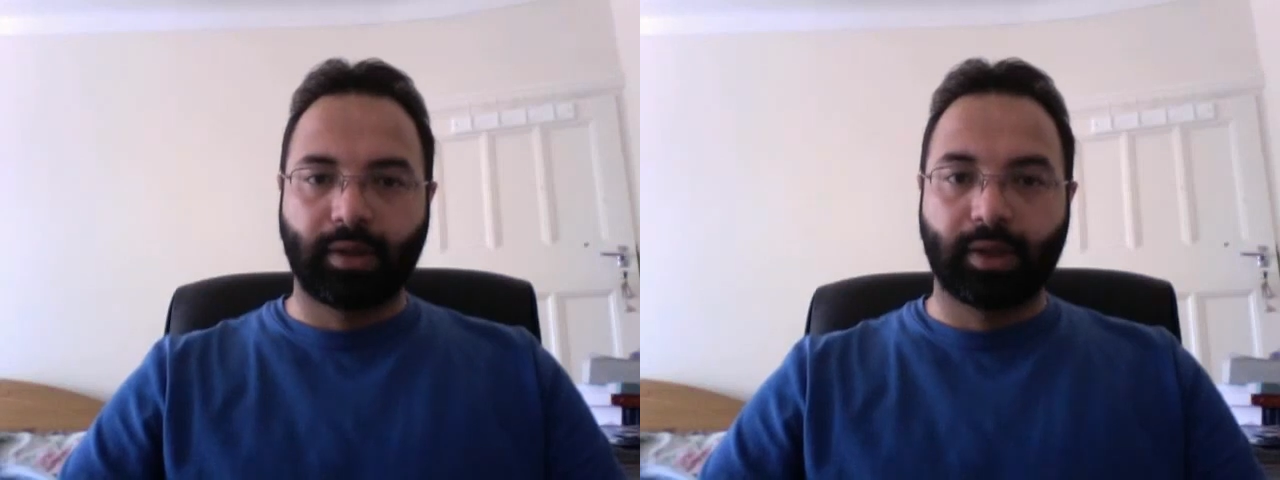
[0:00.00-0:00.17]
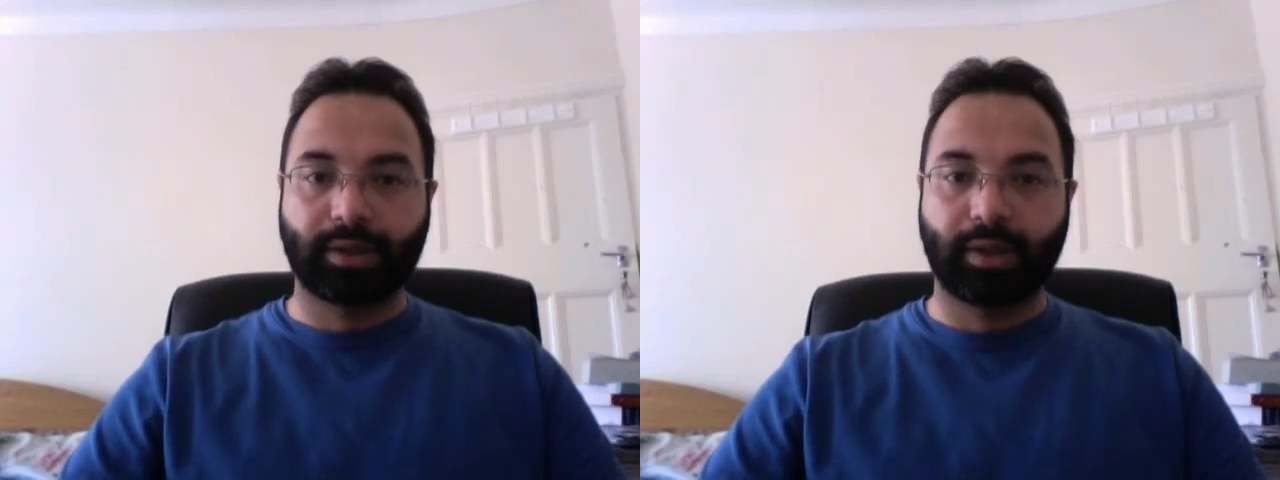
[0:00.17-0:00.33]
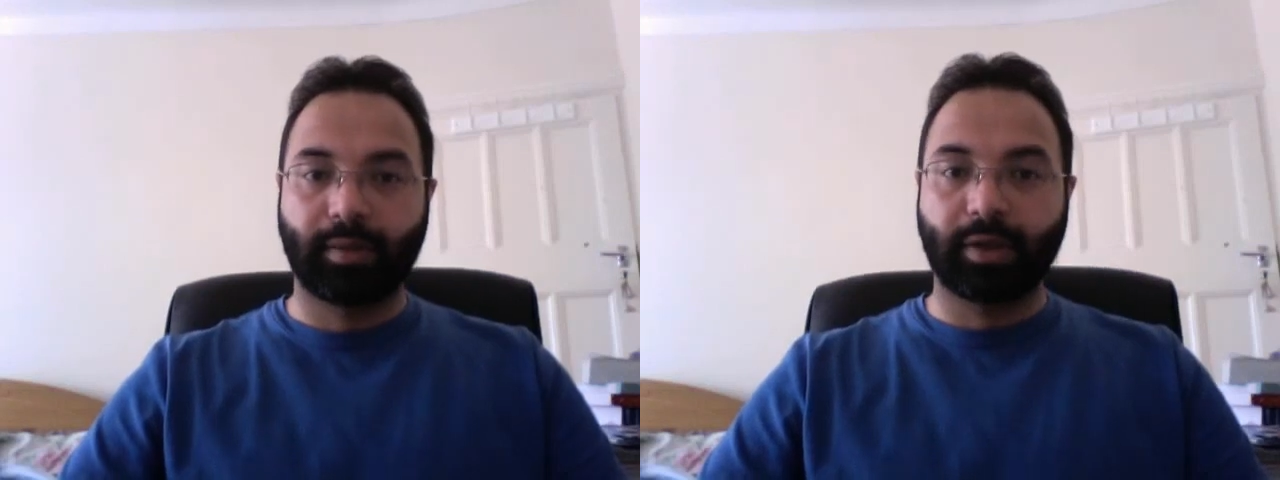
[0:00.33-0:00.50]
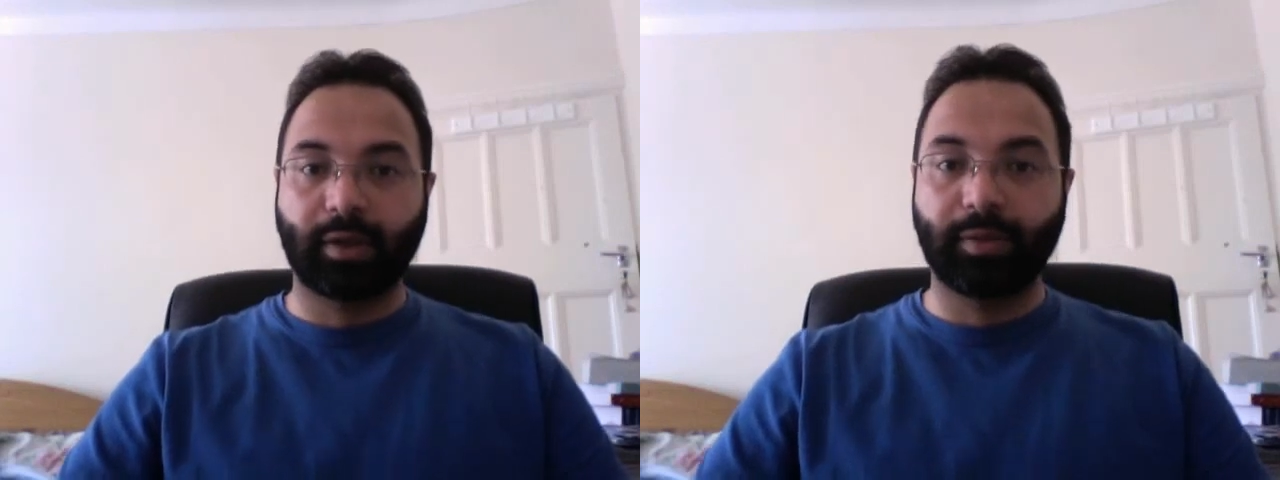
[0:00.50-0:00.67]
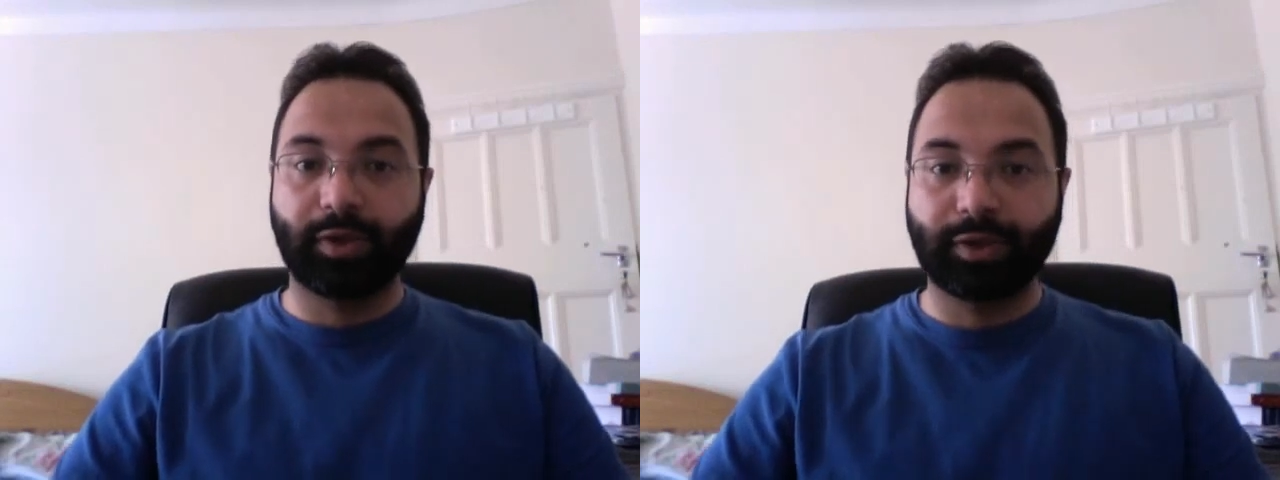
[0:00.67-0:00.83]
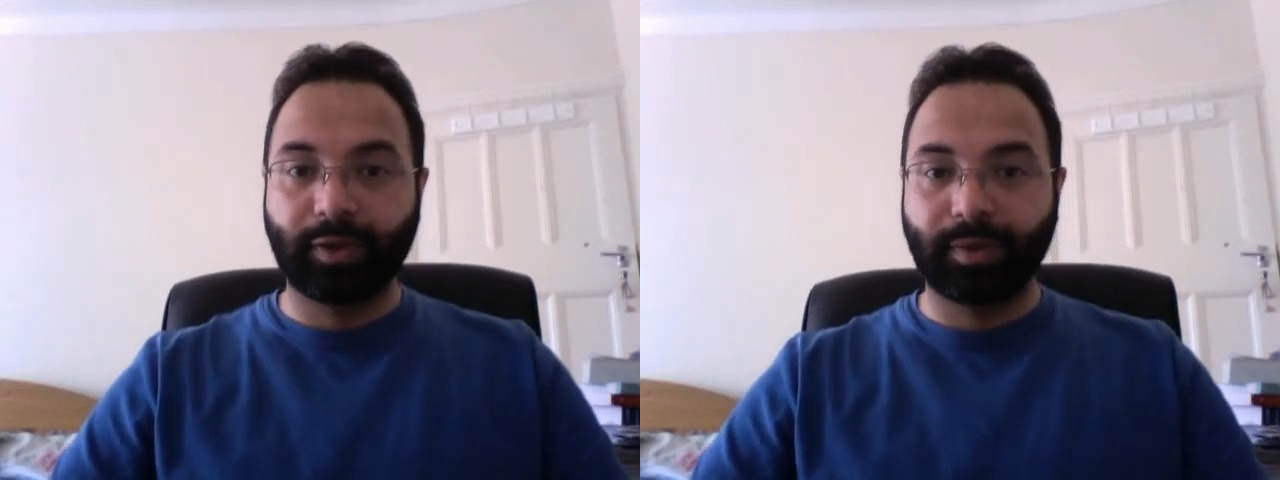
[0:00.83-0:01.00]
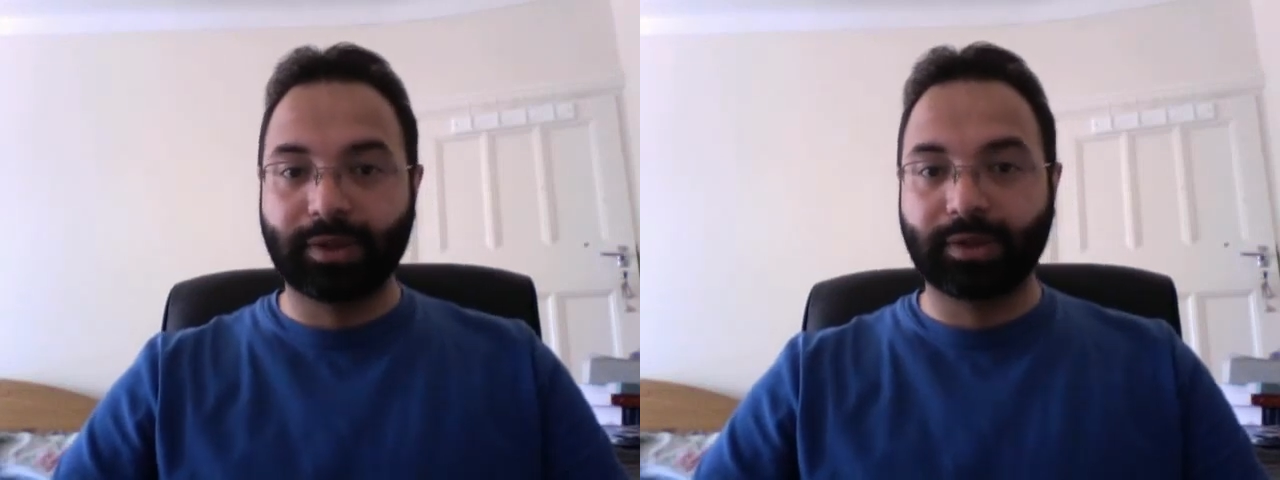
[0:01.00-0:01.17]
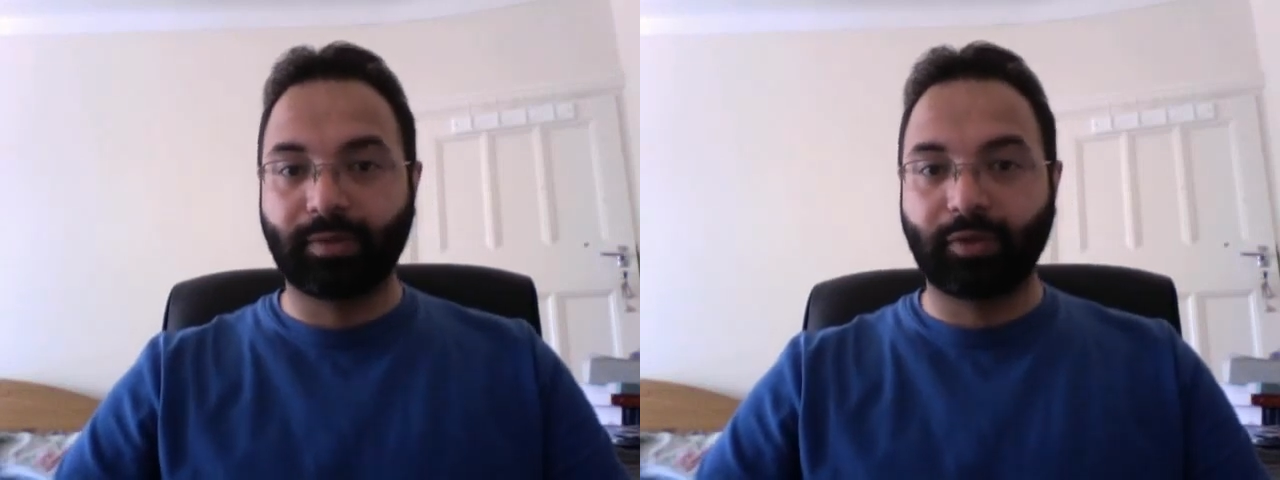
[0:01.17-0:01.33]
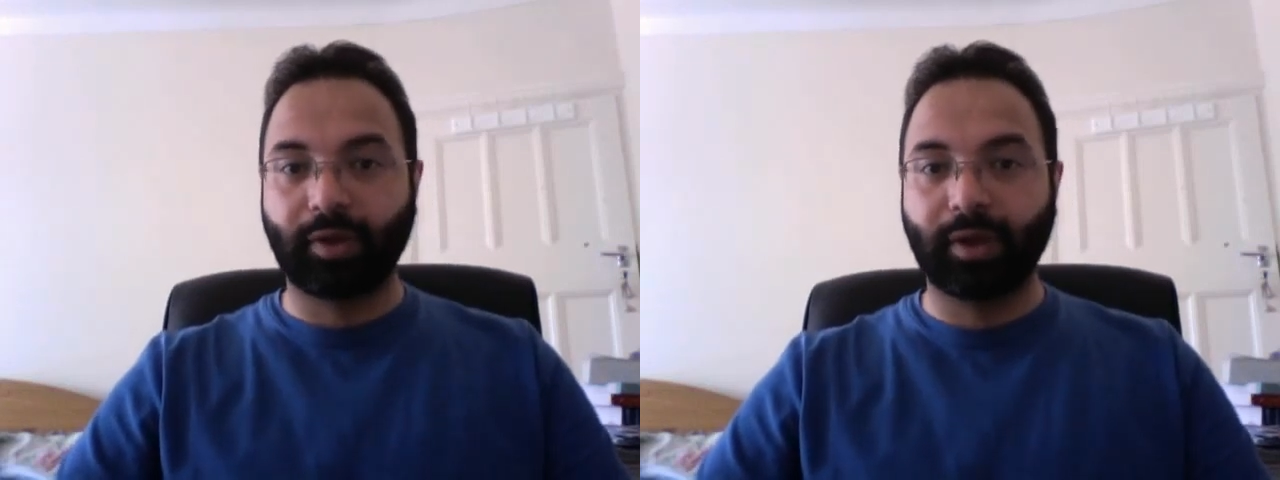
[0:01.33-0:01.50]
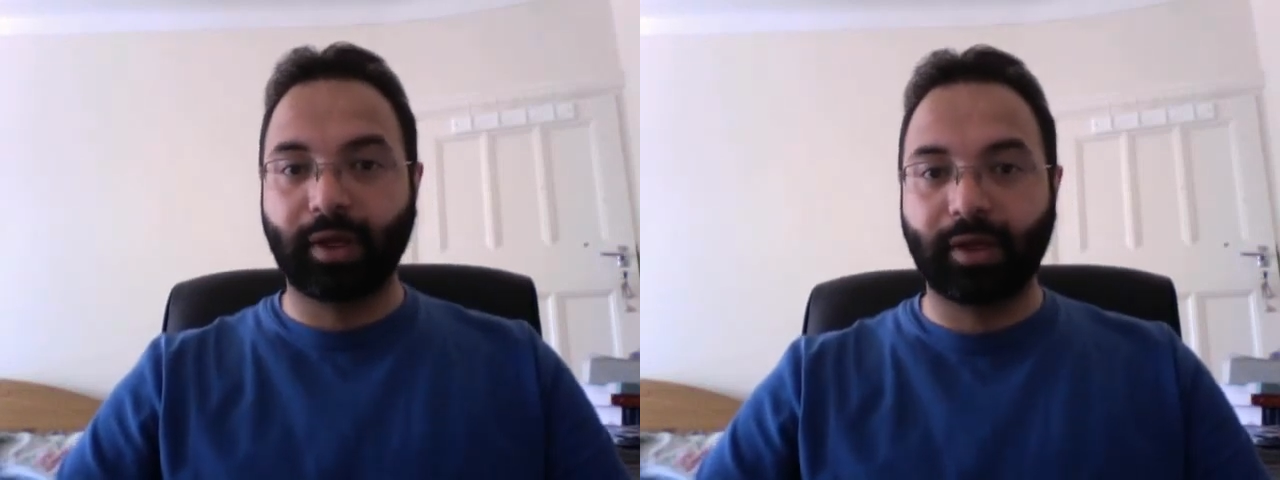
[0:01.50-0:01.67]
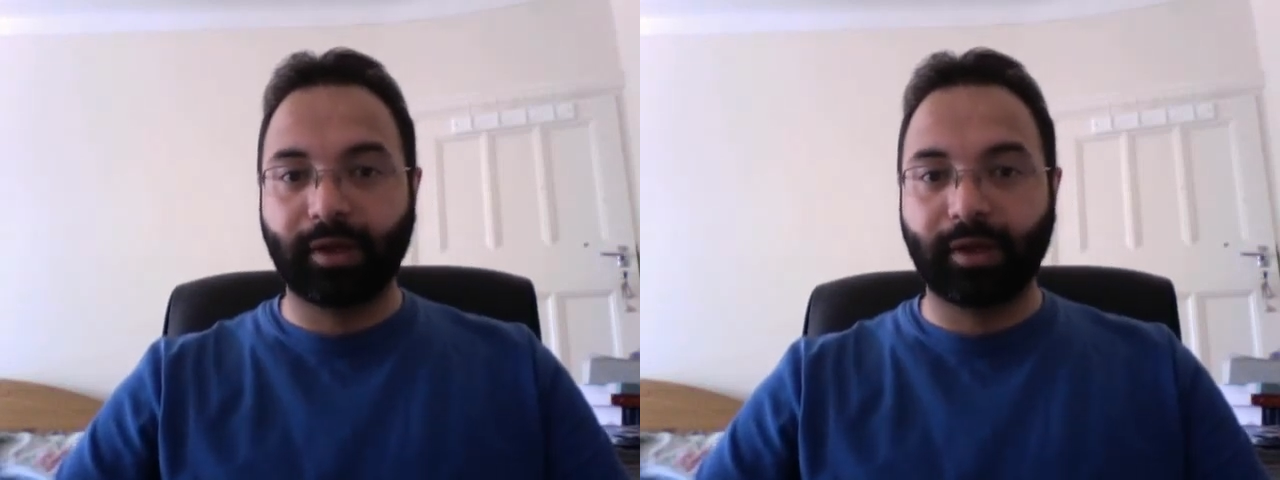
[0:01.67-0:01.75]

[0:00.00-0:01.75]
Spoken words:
Assalamu alaikum YouTube, this is Imran here,